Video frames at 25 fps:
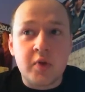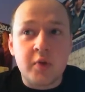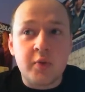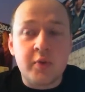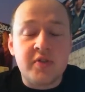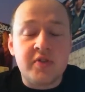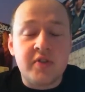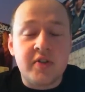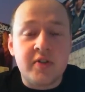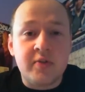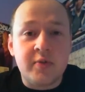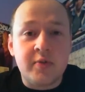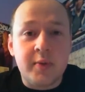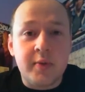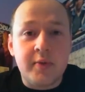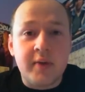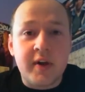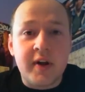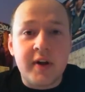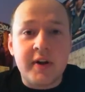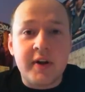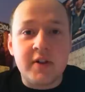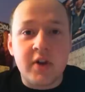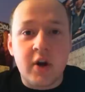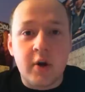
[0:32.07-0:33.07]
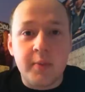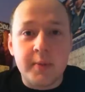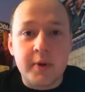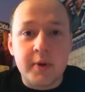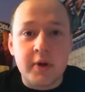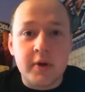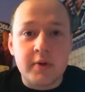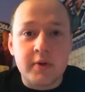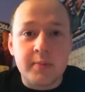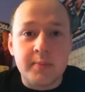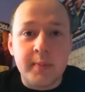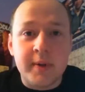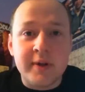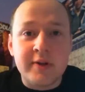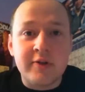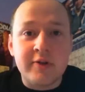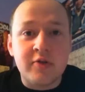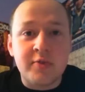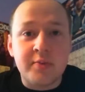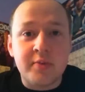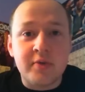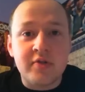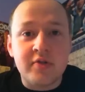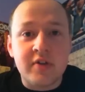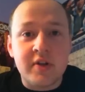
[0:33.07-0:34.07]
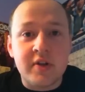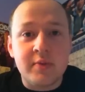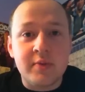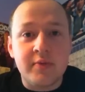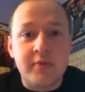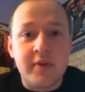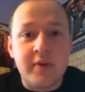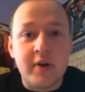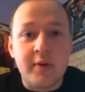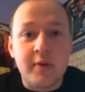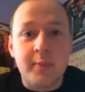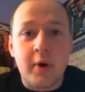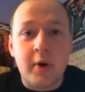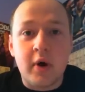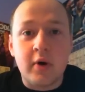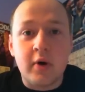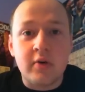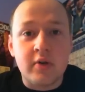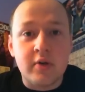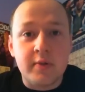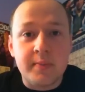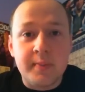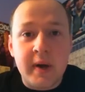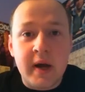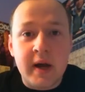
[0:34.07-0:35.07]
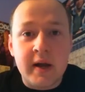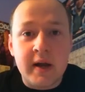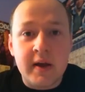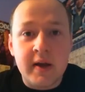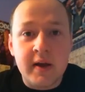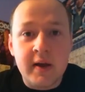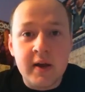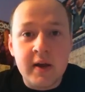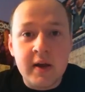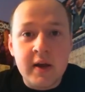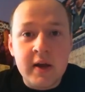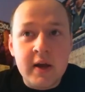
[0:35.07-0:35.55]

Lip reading: We seemed to be very dominant. Middlesbrough seemed very poor at the back.